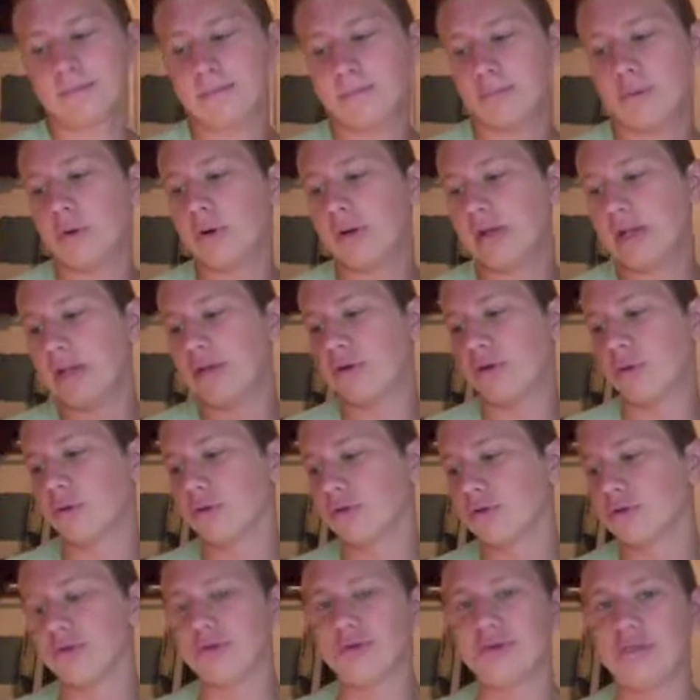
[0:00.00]
pointing
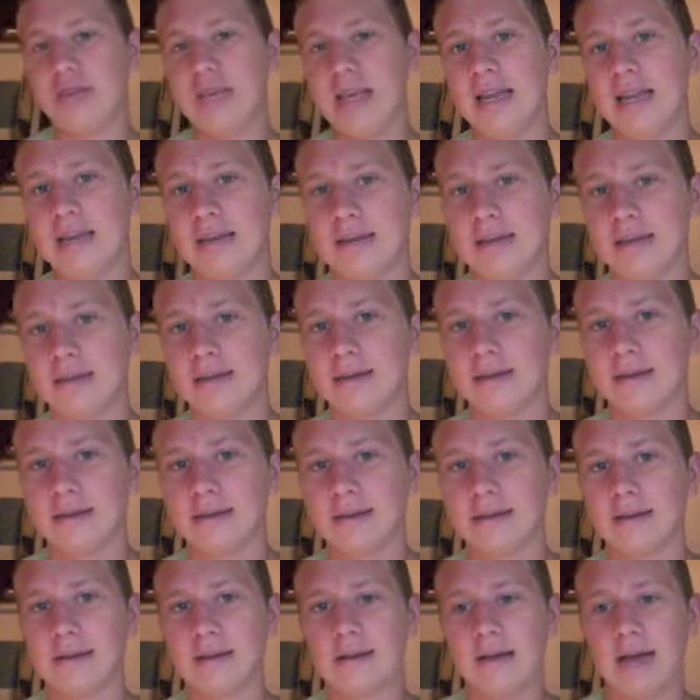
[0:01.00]
towards Christianity.
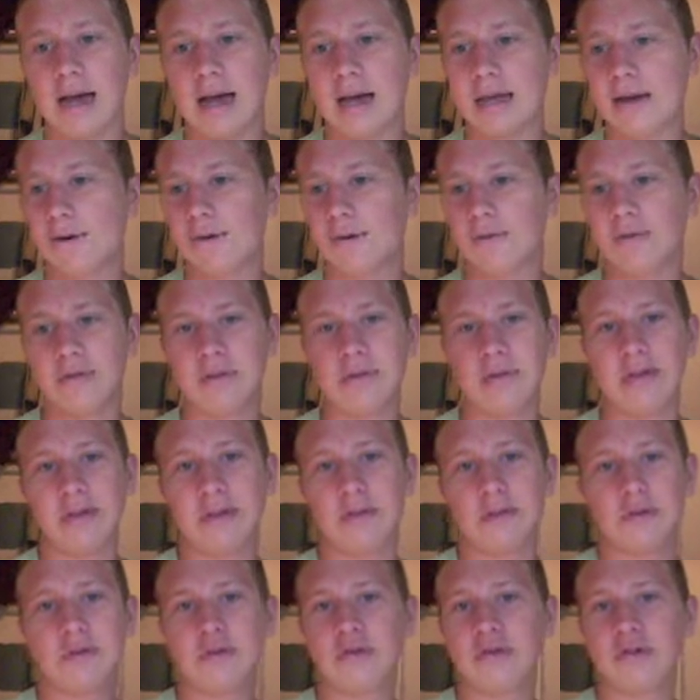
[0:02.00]
I don't think
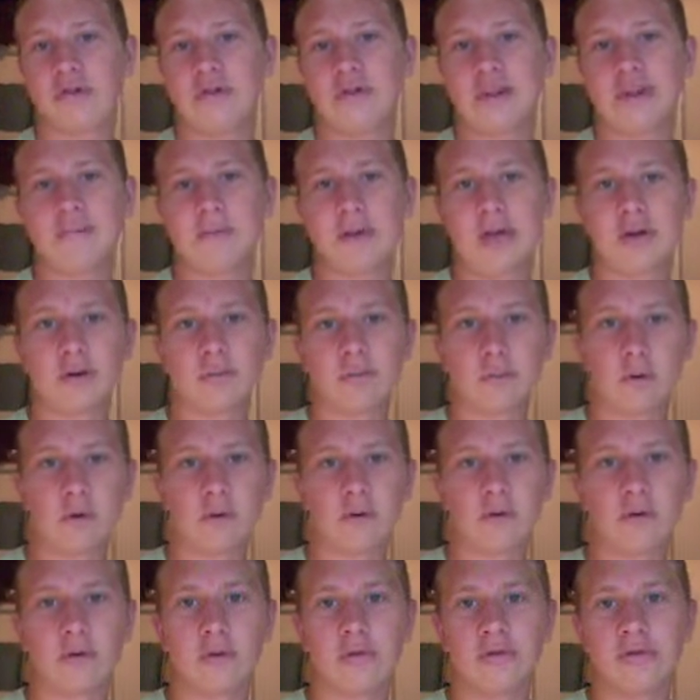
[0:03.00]
Christians have better
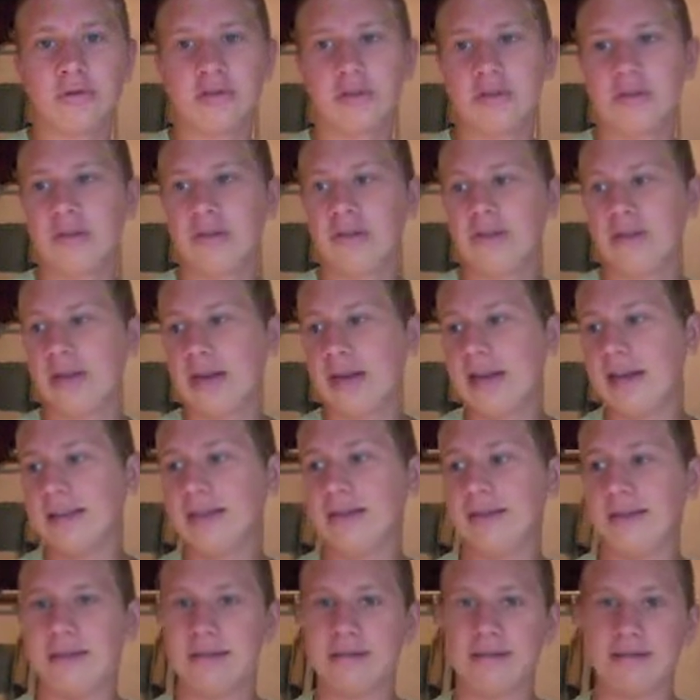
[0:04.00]
morals than
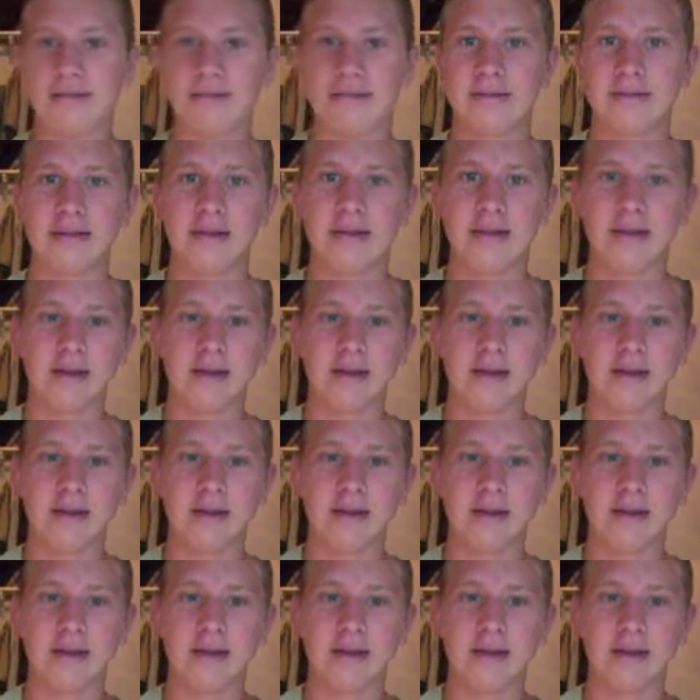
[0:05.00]
atheists.